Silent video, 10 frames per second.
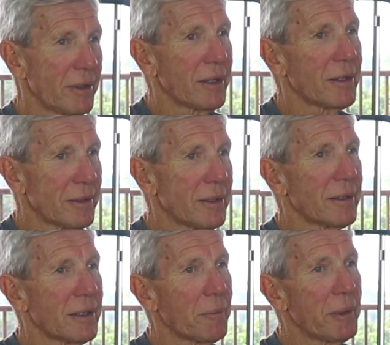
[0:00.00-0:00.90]

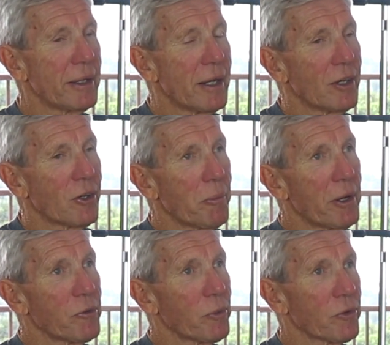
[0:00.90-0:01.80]
Yeah. I mean,
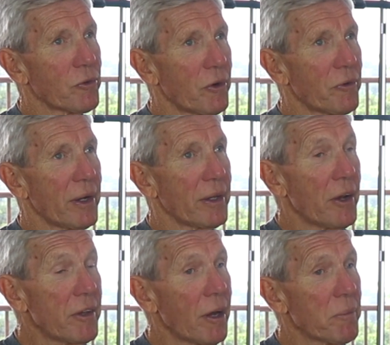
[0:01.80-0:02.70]
Comrades was not run. The
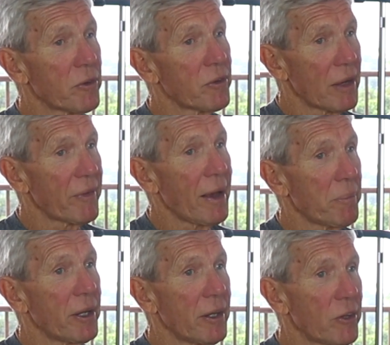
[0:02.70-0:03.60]
only time this has ever
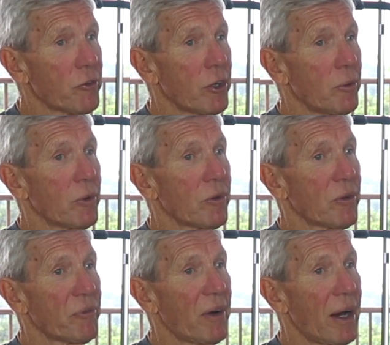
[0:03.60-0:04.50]
happened in history was
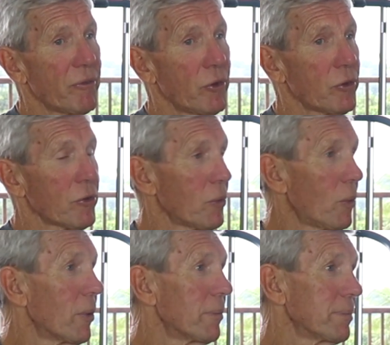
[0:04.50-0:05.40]
the 5 years of the
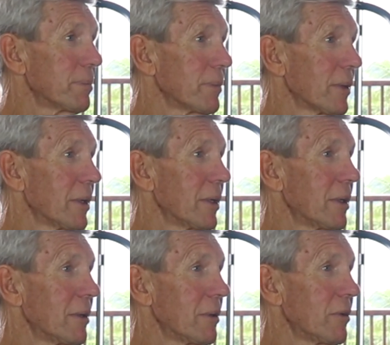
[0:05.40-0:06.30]
war,
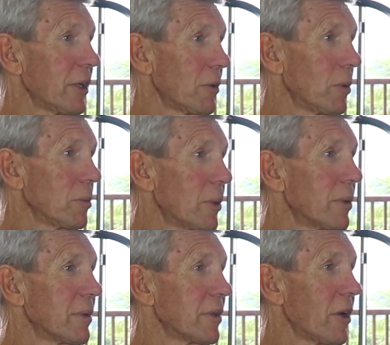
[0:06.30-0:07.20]
Second World
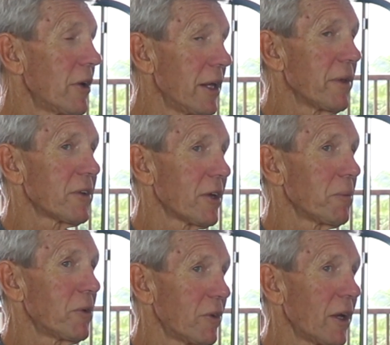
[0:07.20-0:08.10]
War. It's the only other
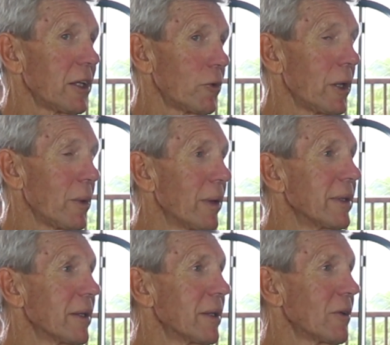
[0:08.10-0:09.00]
time since
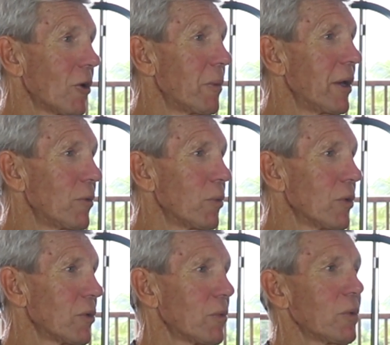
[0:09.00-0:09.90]
1921 that Comrades
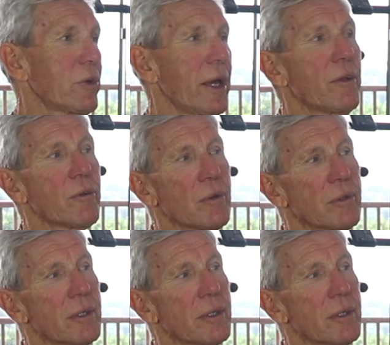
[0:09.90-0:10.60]
was cancelled.